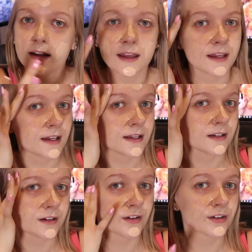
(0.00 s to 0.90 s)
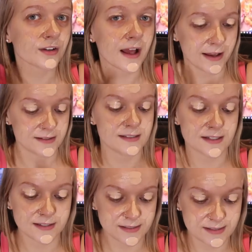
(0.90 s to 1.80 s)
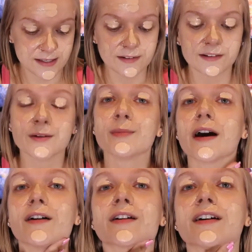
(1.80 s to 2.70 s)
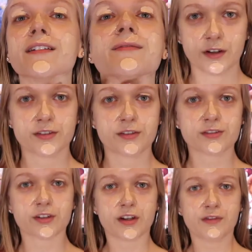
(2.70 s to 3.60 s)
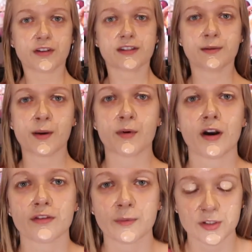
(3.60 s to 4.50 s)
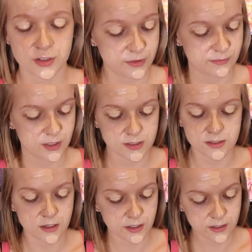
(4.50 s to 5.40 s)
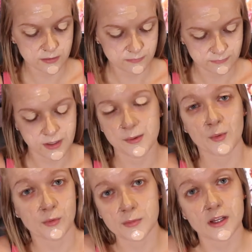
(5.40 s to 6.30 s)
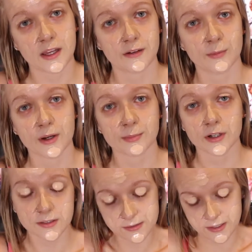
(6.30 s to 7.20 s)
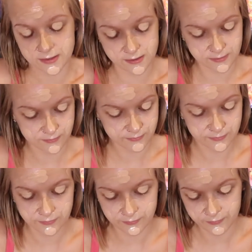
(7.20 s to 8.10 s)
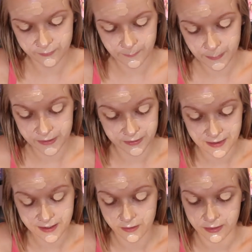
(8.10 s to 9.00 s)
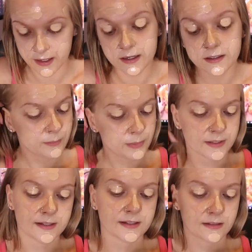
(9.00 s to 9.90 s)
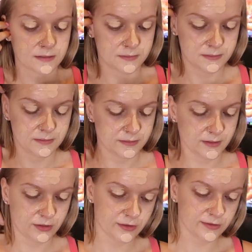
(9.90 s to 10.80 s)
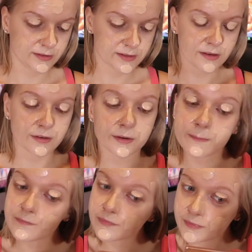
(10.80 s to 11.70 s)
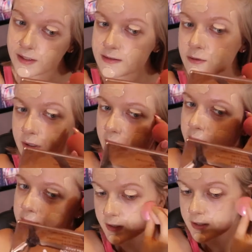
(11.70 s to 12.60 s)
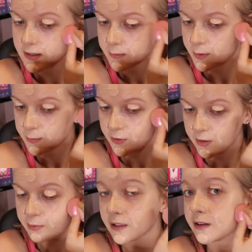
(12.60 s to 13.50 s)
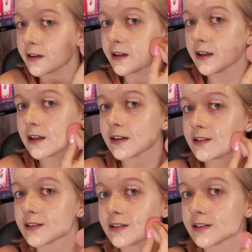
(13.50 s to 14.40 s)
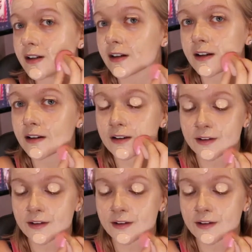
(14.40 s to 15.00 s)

and your girl has to conceal and powder. Also, sorry if you can see my bra through my shirt. Not sorry. I'm a woman. I wear bras. That's the that on that. But this shirt's a little see-through. That's okay. I'm gonna take my beauty blender and just start